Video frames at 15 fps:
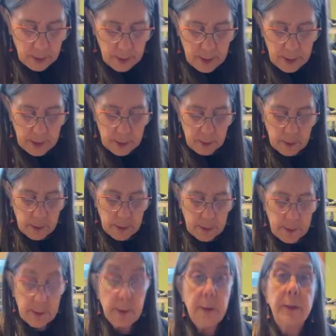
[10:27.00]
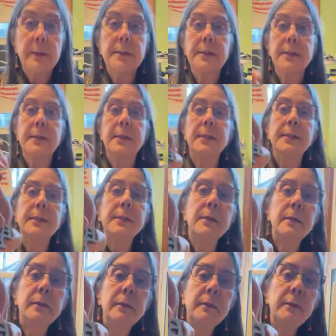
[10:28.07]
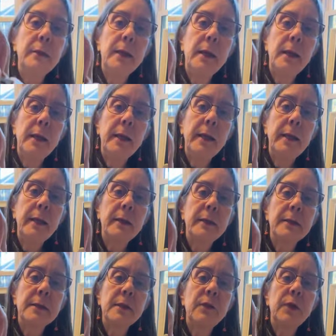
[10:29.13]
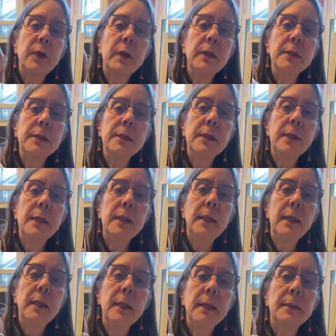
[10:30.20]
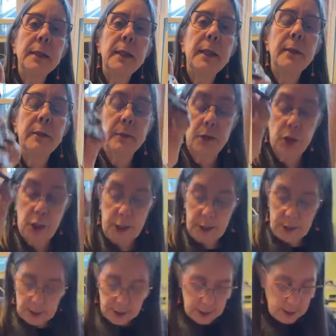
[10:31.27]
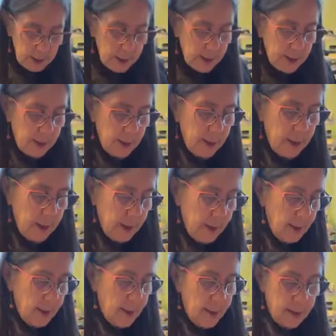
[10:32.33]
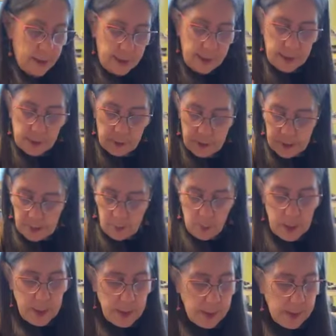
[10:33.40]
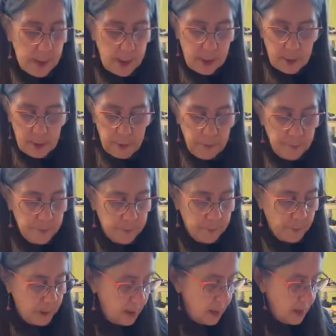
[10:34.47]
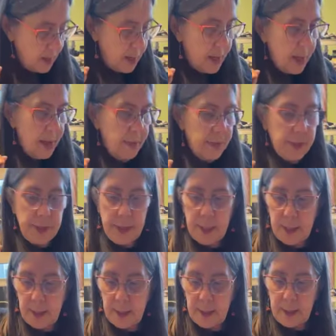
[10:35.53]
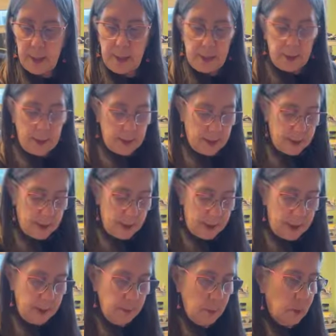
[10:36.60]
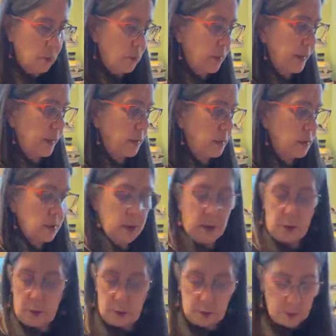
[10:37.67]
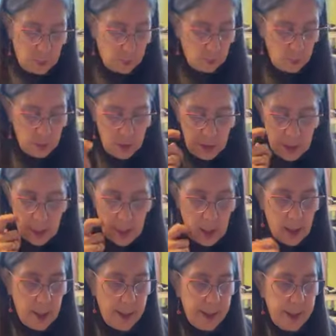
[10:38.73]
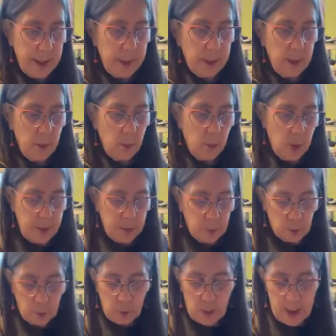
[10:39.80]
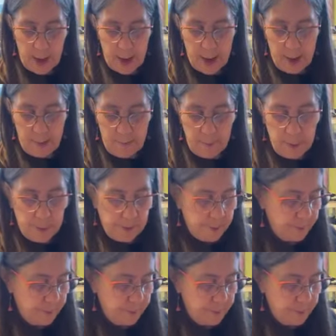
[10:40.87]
All right, so this is our little guy. Let's see if you can see how shiny that is. All right, so that one is there. And then I am going to, I think I want to grab,